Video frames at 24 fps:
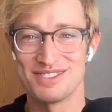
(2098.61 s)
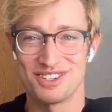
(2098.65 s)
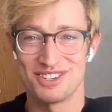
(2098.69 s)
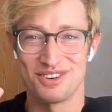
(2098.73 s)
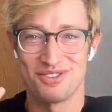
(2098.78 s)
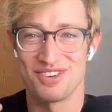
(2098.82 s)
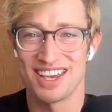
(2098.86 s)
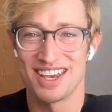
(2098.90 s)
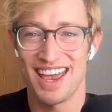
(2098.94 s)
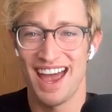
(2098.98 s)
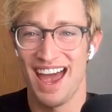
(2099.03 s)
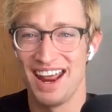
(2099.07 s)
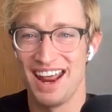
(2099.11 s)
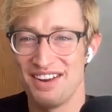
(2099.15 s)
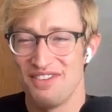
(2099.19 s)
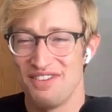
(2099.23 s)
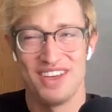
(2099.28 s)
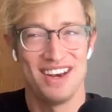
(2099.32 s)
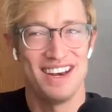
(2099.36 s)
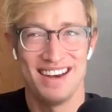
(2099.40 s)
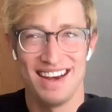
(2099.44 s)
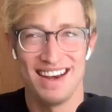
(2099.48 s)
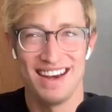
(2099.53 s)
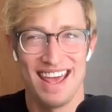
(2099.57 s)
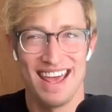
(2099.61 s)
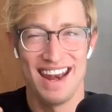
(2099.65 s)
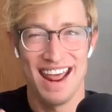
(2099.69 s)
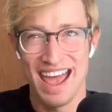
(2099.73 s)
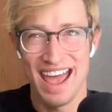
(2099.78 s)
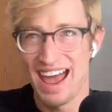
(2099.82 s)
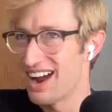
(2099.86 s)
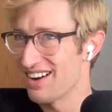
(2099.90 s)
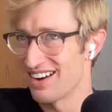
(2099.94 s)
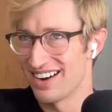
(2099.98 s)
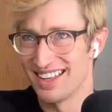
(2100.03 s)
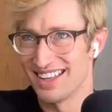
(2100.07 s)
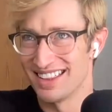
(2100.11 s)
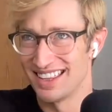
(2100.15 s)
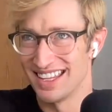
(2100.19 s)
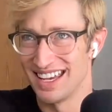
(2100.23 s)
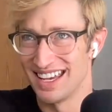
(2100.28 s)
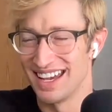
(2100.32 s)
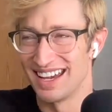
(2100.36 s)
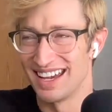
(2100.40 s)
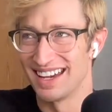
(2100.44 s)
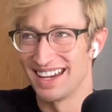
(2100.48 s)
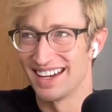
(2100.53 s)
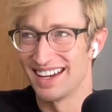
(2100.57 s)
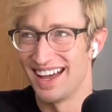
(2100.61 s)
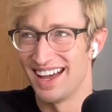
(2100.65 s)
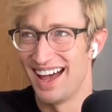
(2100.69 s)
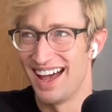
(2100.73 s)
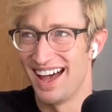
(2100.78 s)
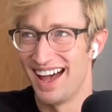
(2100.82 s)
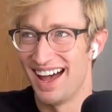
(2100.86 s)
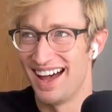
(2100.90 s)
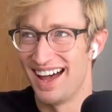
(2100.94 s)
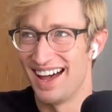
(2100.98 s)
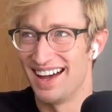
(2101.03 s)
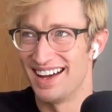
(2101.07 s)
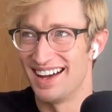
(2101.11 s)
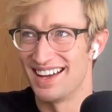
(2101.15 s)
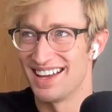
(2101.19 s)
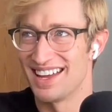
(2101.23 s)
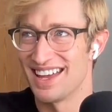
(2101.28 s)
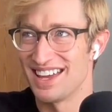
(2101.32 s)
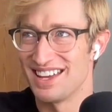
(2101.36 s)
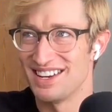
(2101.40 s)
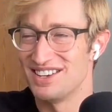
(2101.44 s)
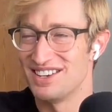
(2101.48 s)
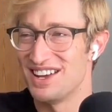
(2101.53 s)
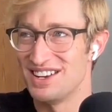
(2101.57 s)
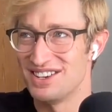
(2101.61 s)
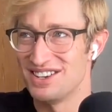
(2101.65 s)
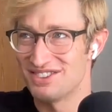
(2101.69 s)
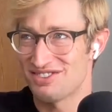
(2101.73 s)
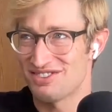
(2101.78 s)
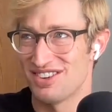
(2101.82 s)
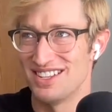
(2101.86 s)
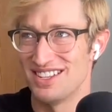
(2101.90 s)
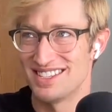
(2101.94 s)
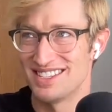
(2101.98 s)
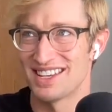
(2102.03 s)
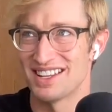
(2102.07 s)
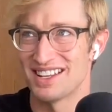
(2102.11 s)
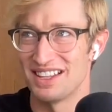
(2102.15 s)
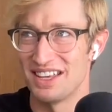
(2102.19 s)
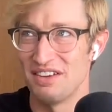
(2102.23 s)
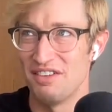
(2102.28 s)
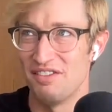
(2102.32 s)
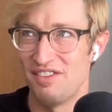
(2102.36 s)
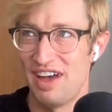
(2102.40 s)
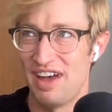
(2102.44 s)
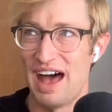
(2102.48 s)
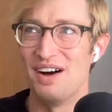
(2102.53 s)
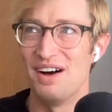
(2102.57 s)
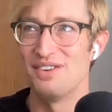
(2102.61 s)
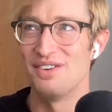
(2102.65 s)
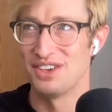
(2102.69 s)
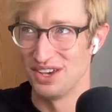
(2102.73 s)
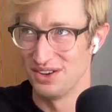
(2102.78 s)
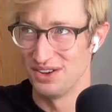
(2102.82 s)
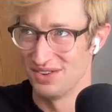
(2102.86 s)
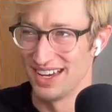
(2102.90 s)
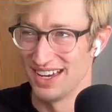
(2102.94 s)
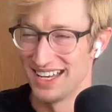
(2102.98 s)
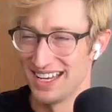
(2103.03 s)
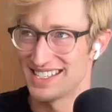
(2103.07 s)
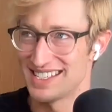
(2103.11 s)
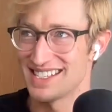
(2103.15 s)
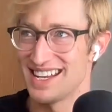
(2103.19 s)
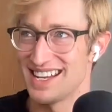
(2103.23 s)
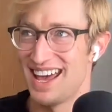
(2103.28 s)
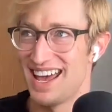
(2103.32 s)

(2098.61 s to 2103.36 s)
so we kind of in, inherently uh in, intrinsically value it